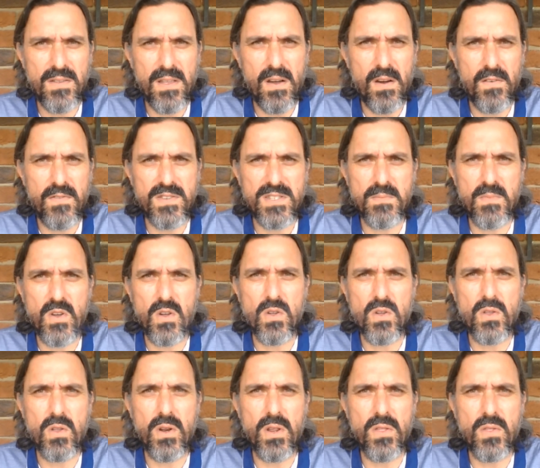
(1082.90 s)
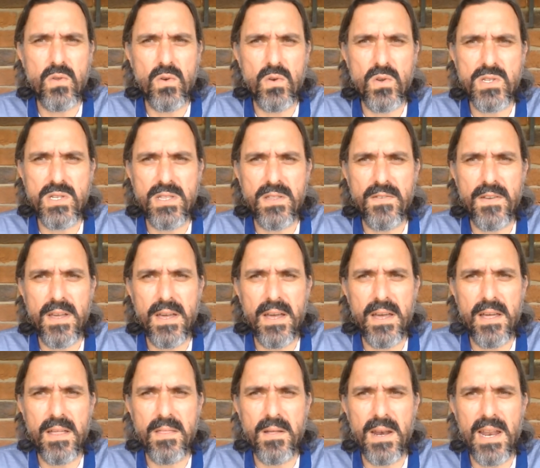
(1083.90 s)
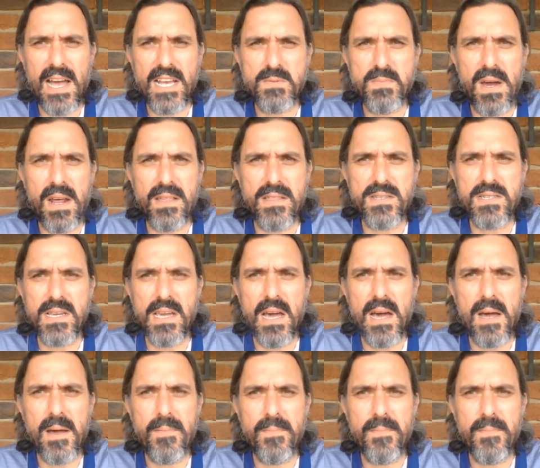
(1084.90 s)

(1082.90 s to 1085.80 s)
offer some concluding thoughts in the last part of the cigar.